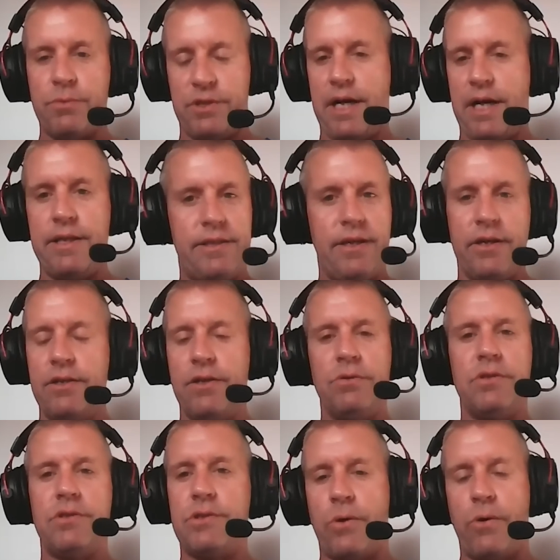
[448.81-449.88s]
which I could tell you
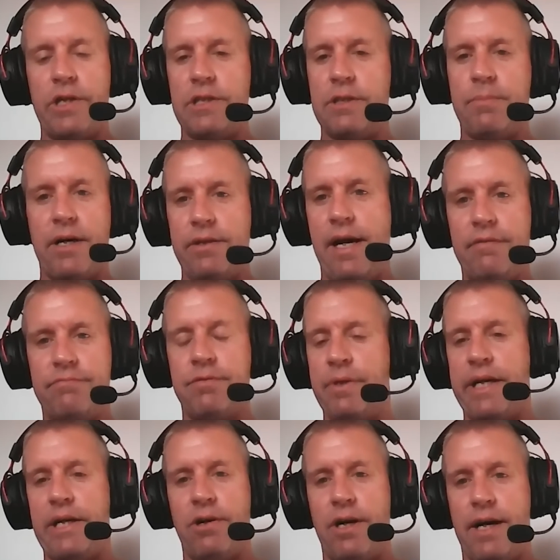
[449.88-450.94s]
loads of stories about that from
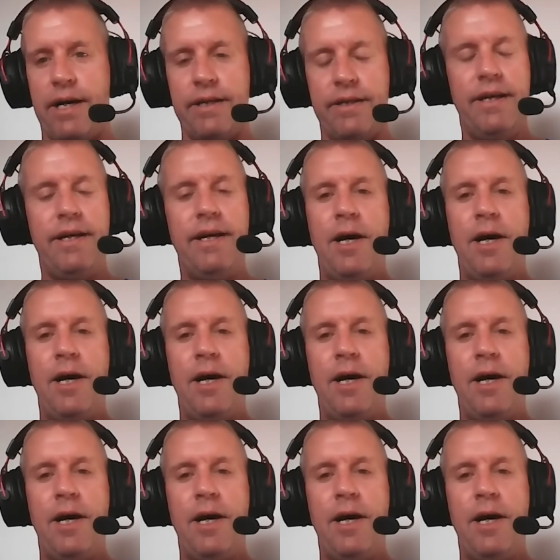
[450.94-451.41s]
later on.